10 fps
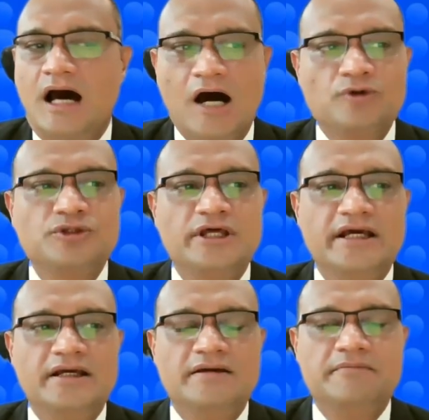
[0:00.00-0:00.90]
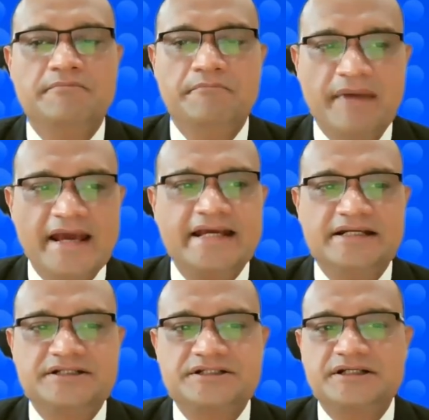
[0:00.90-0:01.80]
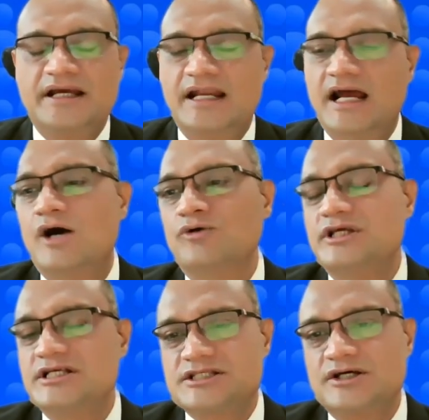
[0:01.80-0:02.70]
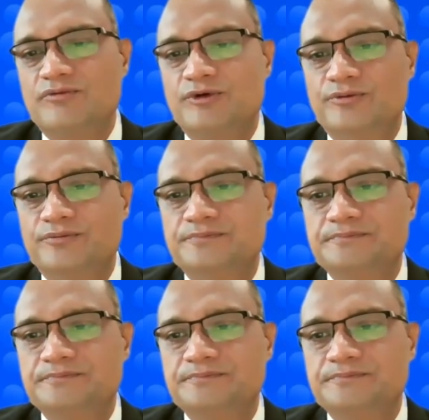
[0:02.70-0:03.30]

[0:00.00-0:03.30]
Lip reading: how they make it and how they serve you.